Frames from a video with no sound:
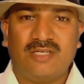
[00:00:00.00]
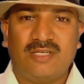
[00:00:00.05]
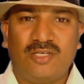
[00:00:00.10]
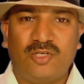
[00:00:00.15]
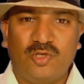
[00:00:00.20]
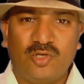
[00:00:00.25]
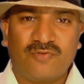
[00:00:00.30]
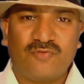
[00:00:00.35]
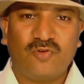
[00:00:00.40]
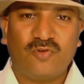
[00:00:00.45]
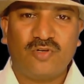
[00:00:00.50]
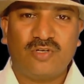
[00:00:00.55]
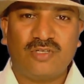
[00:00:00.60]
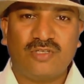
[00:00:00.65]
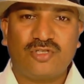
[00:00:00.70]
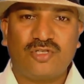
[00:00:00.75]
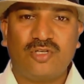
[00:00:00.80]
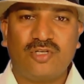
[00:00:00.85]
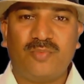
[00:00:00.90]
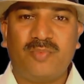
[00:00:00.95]
Your
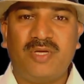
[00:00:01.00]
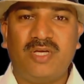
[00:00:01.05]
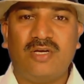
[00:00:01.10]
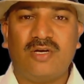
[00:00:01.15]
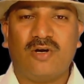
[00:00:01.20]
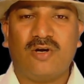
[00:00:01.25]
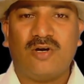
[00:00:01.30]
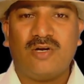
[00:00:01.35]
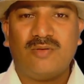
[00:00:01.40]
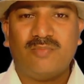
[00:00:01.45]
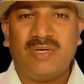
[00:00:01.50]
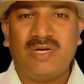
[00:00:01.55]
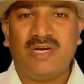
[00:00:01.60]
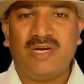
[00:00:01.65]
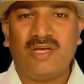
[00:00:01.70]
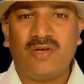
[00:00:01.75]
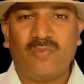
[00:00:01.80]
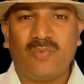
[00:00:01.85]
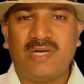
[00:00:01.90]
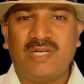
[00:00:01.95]
focus should be on
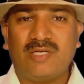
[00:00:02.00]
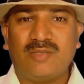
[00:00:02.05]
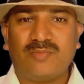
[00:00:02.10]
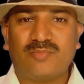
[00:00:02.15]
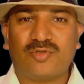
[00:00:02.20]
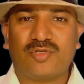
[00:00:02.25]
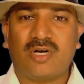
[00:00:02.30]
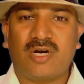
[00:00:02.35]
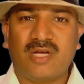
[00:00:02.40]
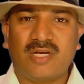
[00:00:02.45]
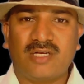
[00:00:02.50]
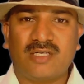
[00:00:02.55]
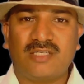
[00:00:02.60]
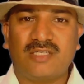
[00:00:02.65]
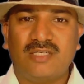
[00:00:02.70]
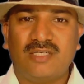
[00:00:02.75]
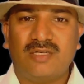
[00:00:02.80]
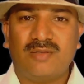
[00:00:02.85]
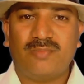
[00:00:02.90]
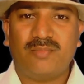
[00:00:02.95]
building winning product,
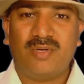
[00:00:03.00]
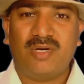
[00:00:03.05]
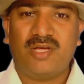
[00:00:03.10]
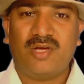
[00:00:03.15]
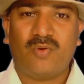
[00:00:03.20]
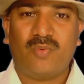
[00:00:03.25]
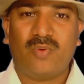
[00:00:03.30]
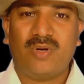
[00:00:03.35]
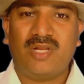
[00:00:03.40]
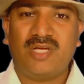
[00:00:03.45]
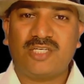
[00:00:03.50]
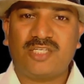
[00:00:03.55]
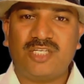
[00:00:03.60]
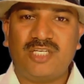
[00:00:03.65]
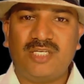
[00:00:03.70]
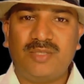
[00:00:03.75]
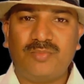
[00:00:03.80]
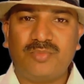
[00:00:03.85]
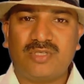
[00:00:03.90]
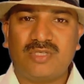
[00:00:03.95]
building winning
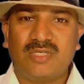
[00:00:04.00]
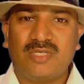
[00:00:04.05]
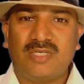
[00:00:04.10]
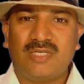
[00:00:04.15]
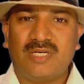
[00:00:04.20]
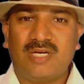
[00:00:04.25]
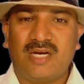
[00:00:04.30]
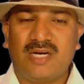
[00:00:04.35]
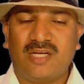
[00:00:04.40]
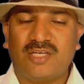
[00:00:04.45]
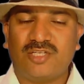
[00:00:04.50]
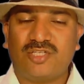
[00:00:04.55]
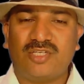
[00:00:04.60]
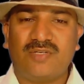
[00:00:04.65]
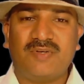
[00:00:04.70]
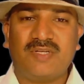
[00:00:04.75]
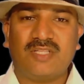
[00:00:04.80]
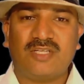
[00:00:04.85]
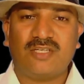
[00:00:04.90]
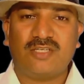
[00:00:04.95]
teams, and
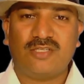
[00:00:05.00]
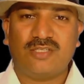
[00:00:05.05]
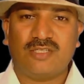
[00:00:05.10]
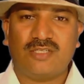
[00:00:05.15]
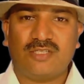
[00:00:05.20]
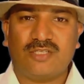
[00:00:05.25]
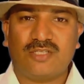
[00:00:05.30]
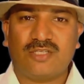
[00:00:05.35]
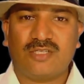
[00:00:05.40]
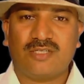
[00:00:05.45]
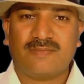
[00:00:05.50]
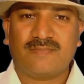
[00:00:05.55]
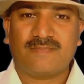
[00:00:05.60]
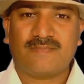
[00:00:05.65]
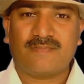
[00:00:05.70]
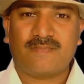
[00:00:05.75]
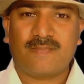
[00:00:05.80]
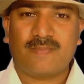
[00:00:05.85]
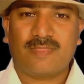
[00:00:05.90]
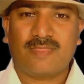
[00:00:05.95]
achieving the results.
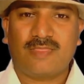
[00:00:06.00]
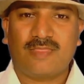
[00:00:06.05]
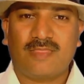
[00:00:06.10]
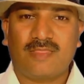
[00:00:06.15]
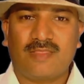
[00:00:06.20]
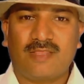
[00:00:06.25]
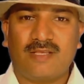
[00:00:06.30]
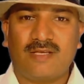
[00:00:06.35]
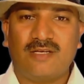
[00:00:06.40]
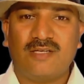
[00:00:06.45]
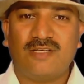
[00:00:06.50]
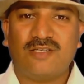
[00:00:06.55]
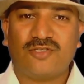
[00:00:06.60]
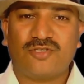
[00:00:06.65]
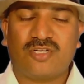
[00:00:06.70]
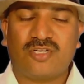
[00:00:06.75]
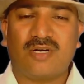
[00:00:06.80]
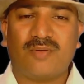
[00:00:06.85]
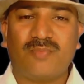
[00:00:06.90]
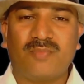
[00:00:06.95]

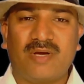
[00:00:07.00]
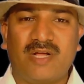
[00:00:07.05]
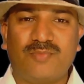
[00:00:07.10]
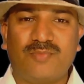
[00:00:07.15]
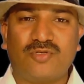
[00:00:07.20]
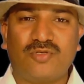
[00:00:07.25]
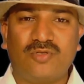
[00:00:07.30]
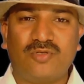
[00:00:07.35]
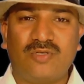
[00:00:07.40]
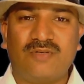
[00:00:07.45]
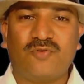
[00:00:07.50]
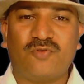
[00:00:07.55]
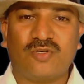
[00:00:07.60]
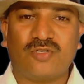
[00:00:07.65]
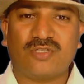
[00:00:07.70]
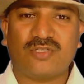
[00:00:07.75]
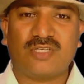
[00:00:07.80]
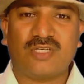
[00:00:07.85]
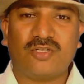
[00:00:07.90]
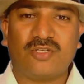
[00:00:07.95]
Scrum helps you in
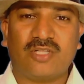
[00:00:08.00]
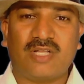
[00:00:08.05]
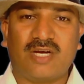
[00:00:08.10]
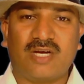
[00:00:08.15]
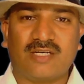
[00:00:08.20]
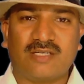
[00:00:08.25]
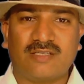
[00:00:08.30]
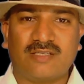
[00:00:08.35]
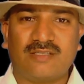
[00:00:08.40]
focusing on that.